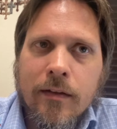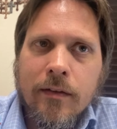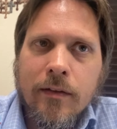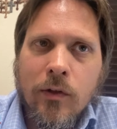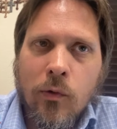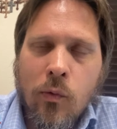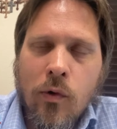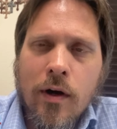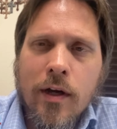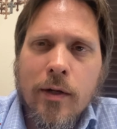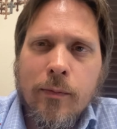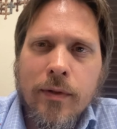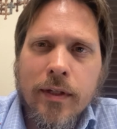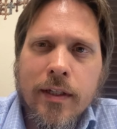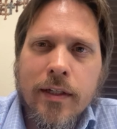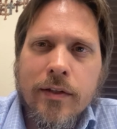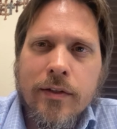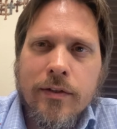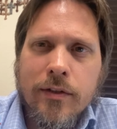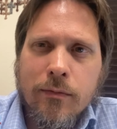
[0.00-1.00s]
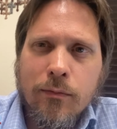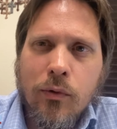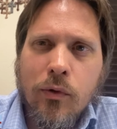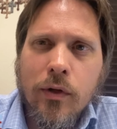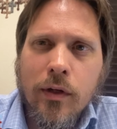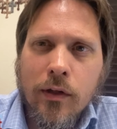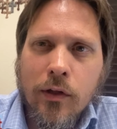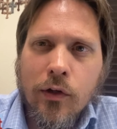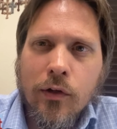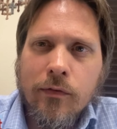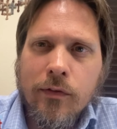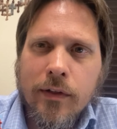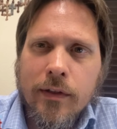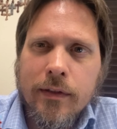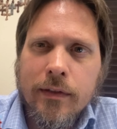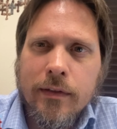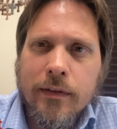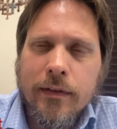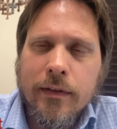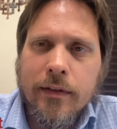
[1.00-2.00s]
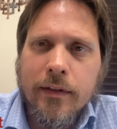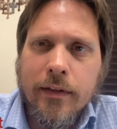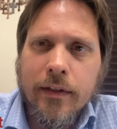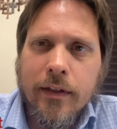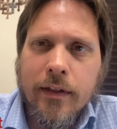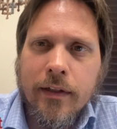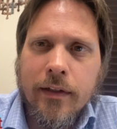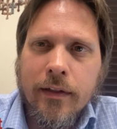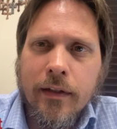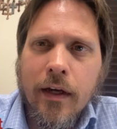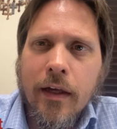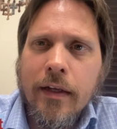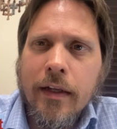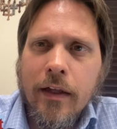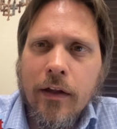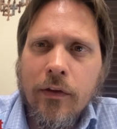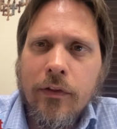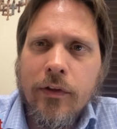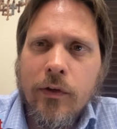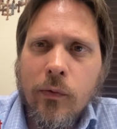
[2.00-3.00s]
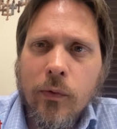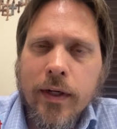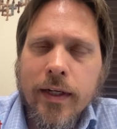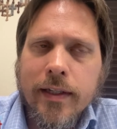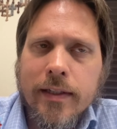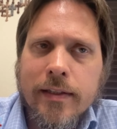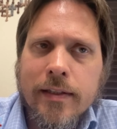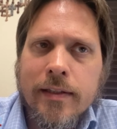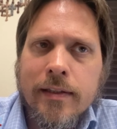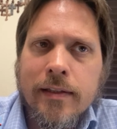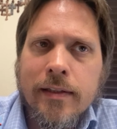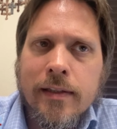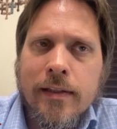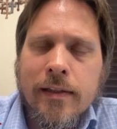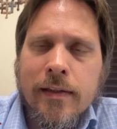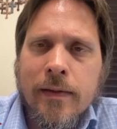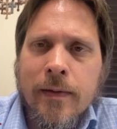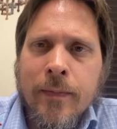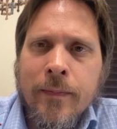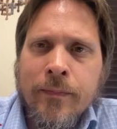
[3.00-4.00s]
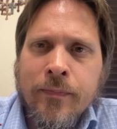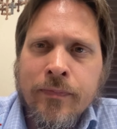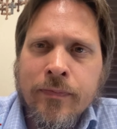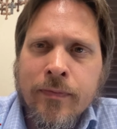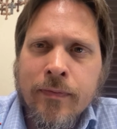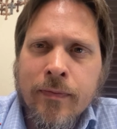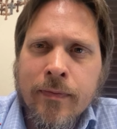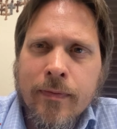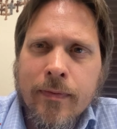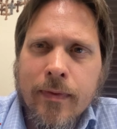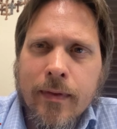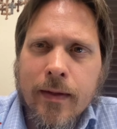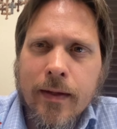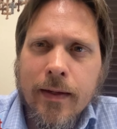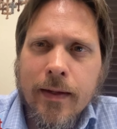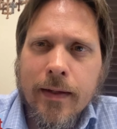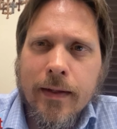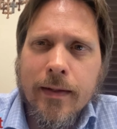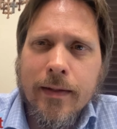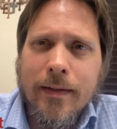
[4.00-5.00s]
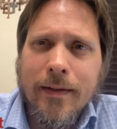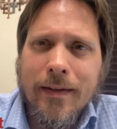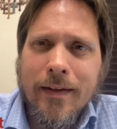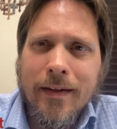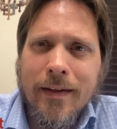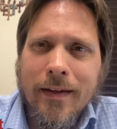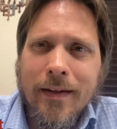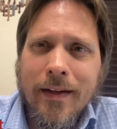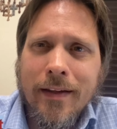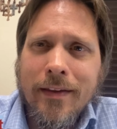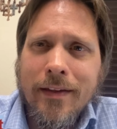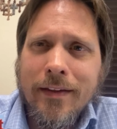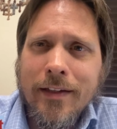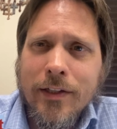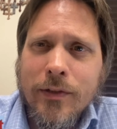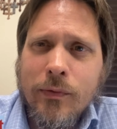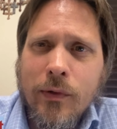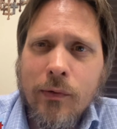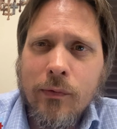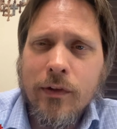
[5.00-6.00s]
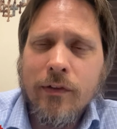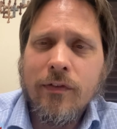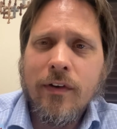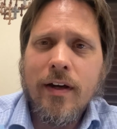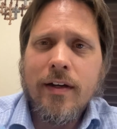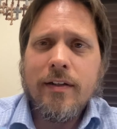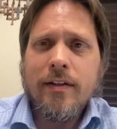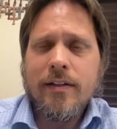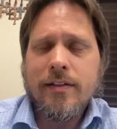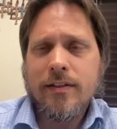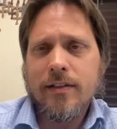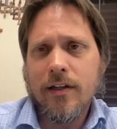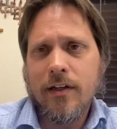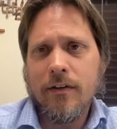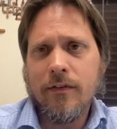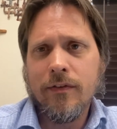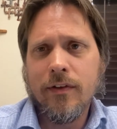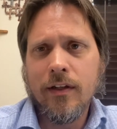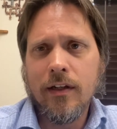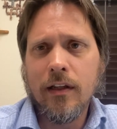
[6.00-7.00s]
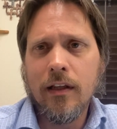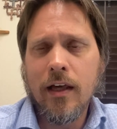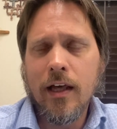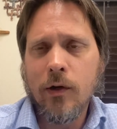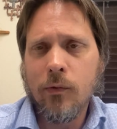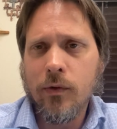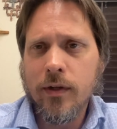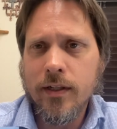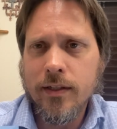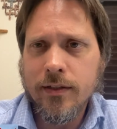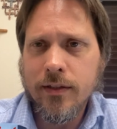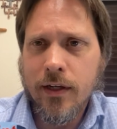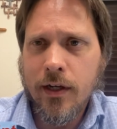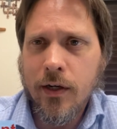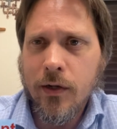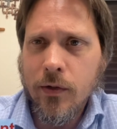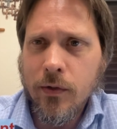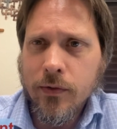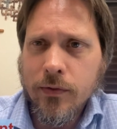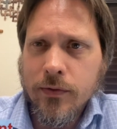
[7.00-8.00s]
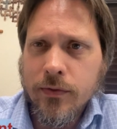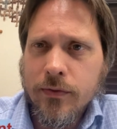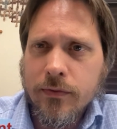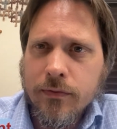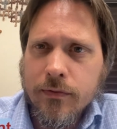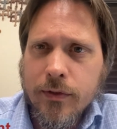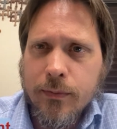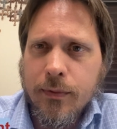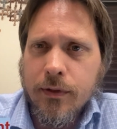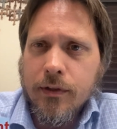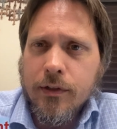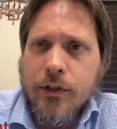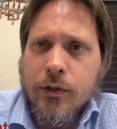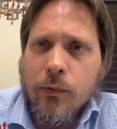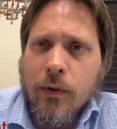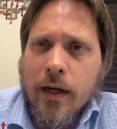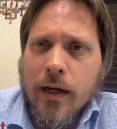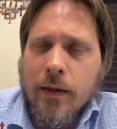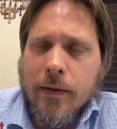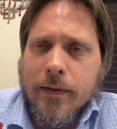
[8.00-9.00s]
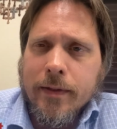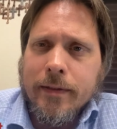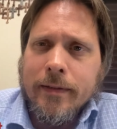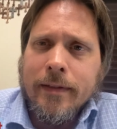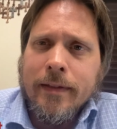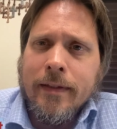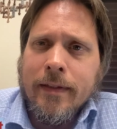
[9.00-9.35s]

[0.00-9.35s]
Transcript: the water begins to boil over in unhealthy ways. And, and I think that's where we find ourselves in a lot of ways in our own spirituality.